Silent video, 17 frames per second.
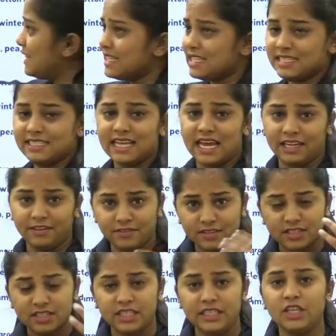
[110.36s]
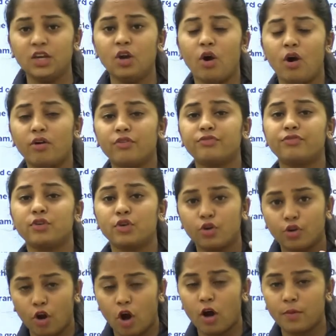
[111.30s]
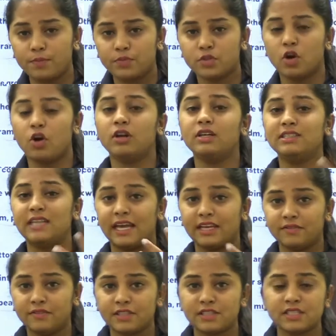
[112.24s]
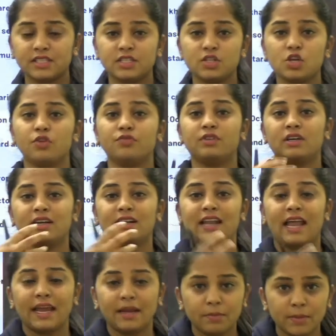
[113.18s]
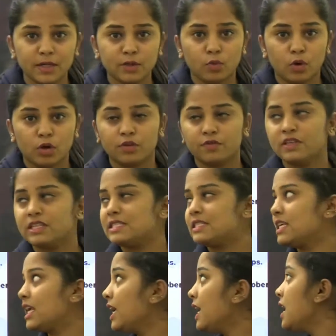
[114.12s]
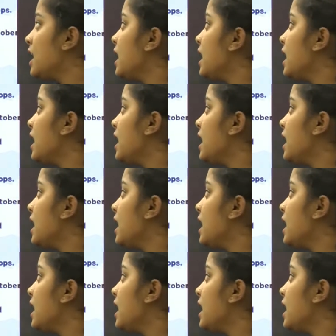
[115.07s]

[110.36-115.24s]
this diversity of crops or diversity of the climate, what we see,